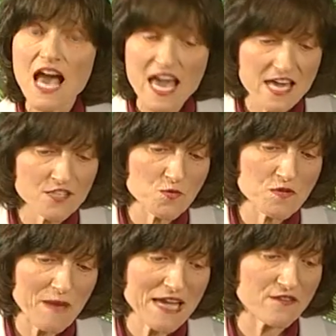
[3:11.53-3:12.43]
are hit
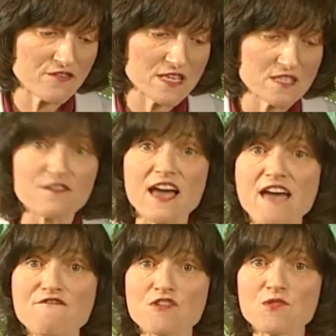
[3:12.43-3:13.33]
with bank fees for
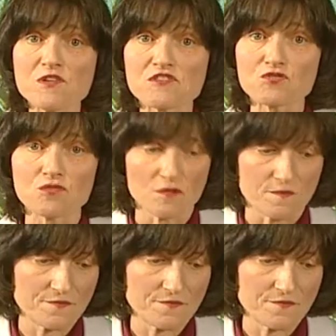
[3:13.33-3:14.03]
every withdrawal.